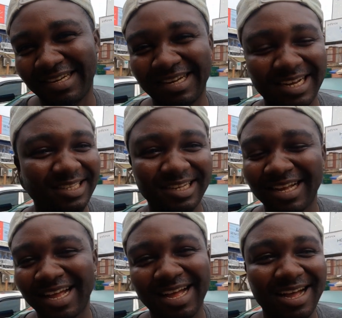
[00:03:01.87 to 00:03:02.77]
I
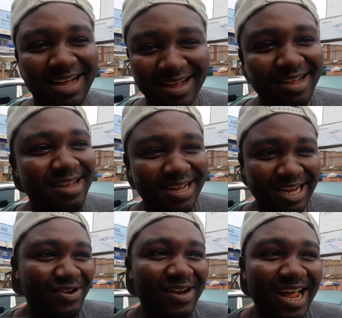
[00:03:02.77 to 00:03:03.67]
think I
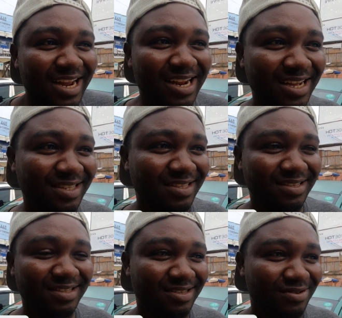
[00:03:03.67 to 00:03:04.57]
don't like that.
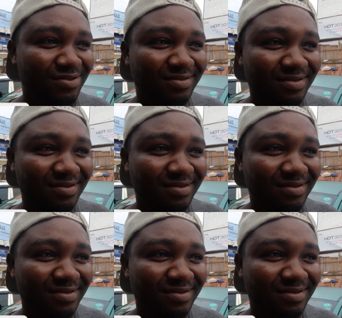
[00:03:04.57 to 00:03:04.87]
So.